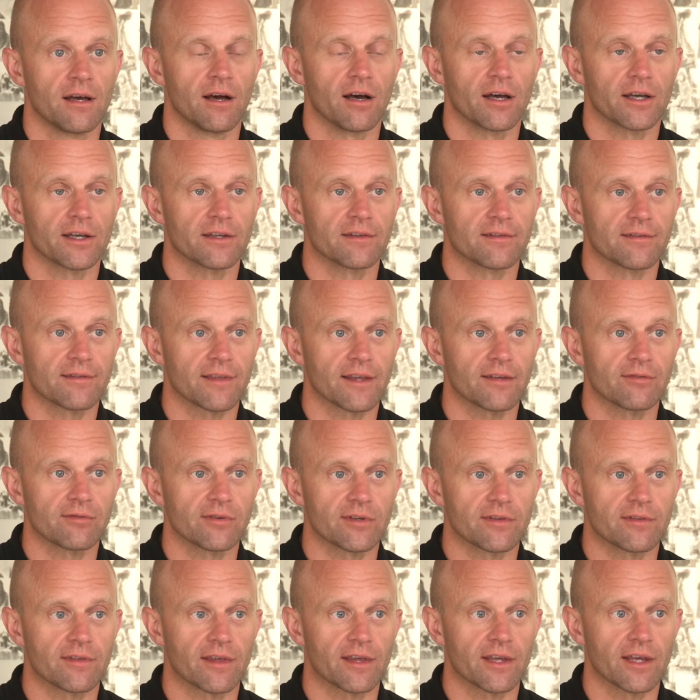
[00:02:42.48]
I can
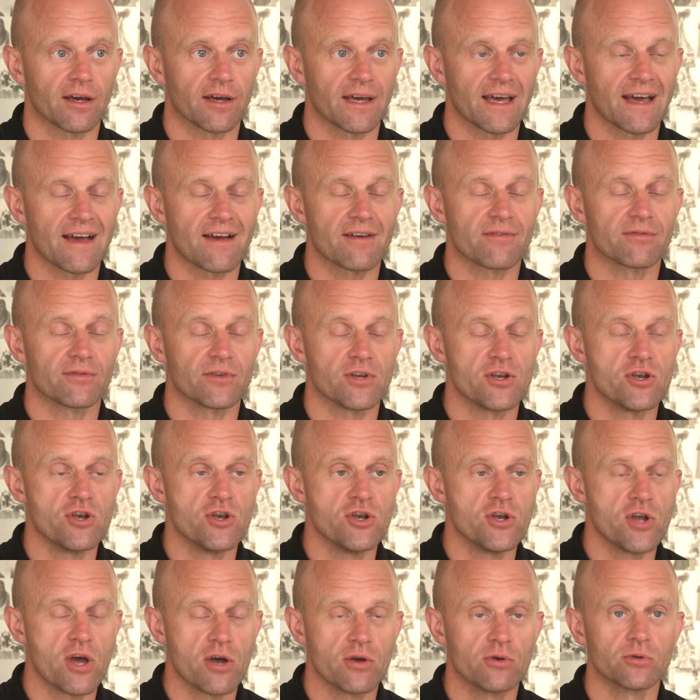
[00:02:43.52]
safely say I have
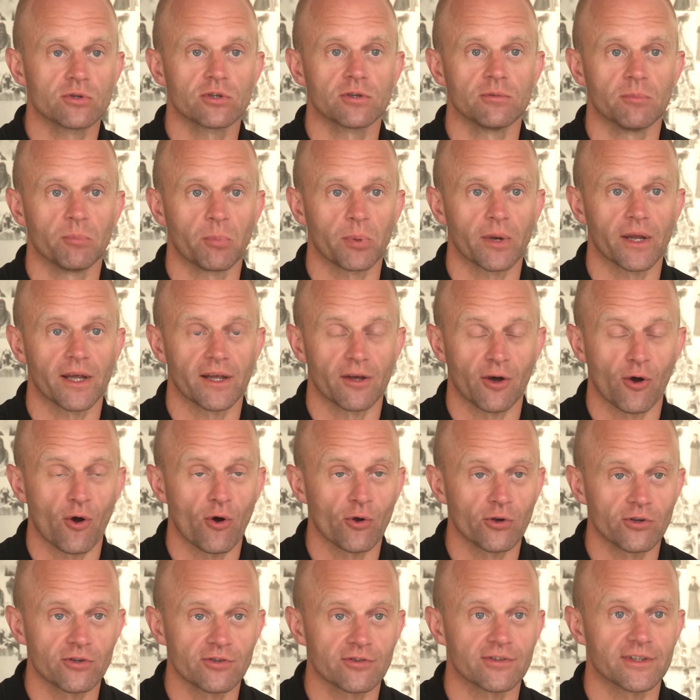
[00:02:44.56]
no complaint,
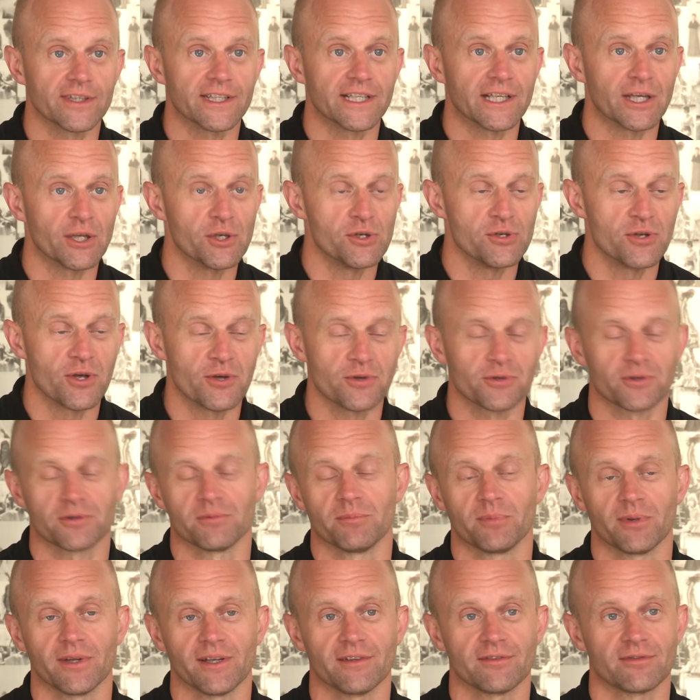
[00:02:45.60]
honestly, no
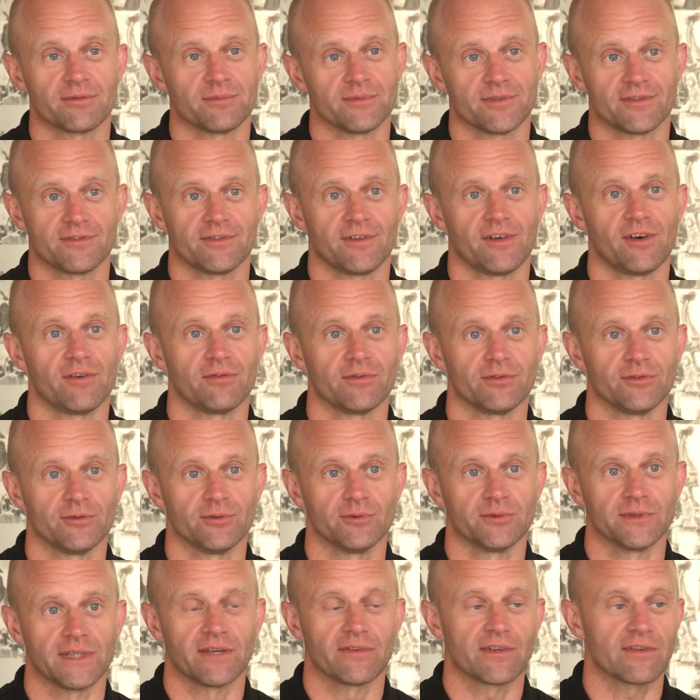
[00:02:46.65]
complaints from the staff at
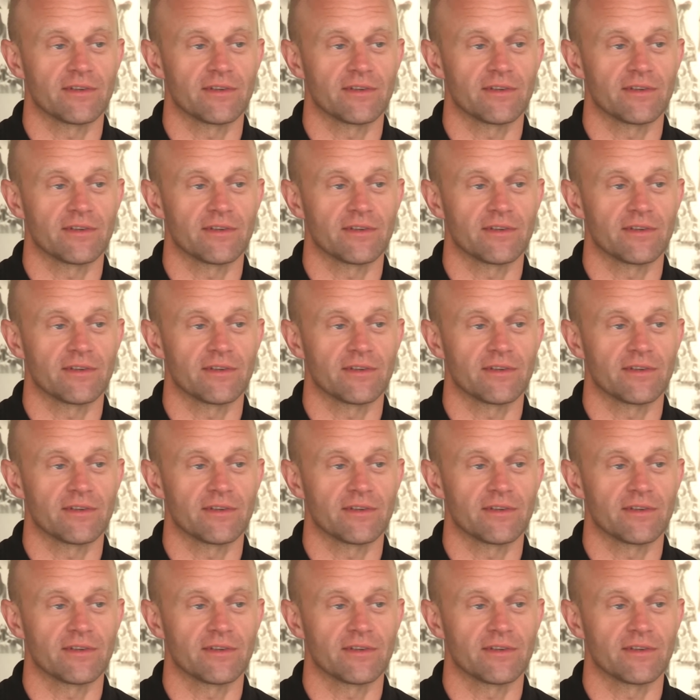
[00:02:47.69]
all now.